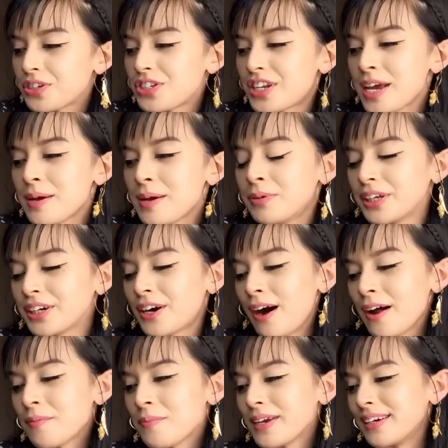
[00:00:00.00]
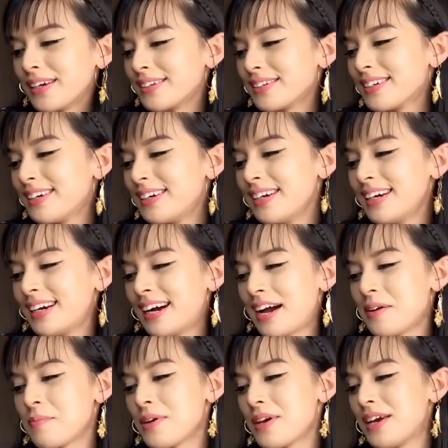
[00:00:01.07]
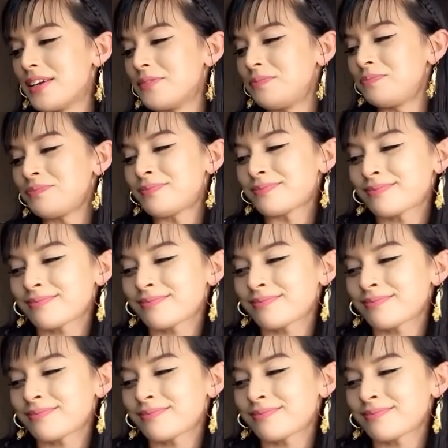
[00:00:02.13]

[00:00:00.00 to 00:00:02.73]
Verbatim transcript: stable economy. I mean,